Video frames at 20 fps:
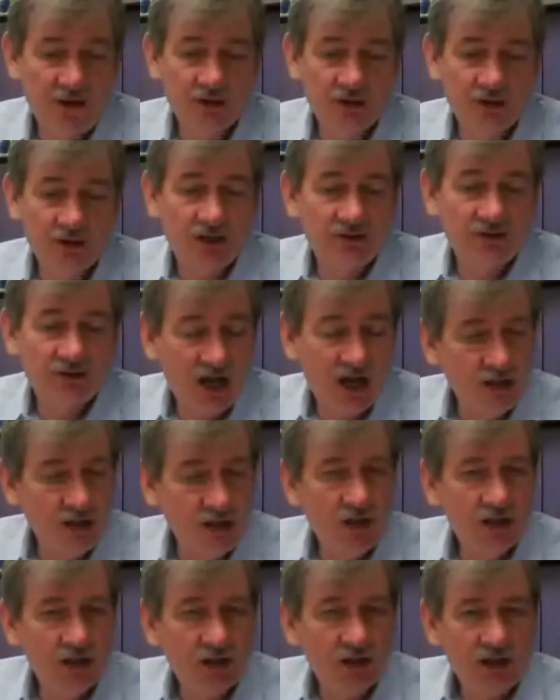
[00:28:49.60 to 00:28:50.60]
a lot of time
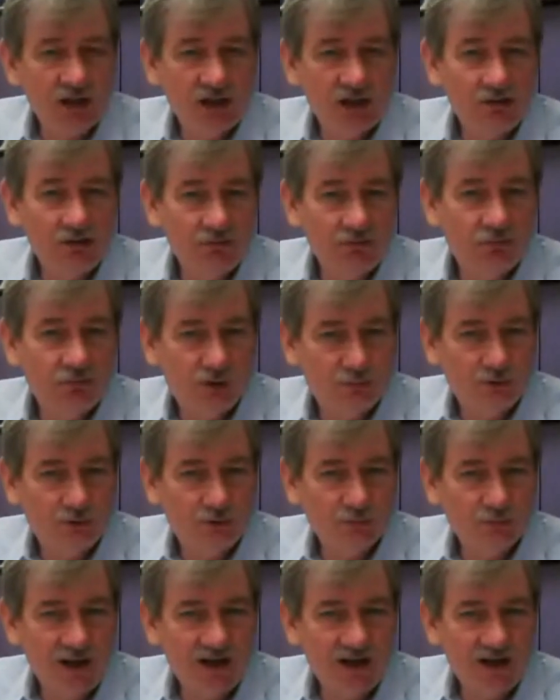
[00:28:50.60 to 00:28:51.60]
making it mobile
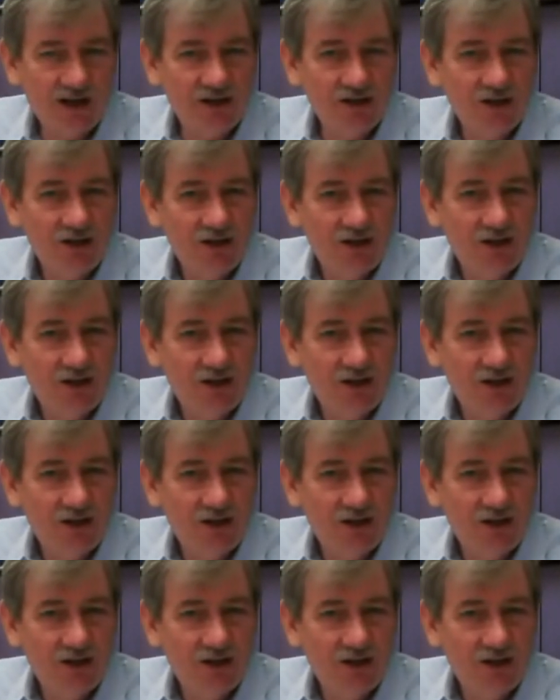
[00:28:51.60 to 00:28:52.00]
ready.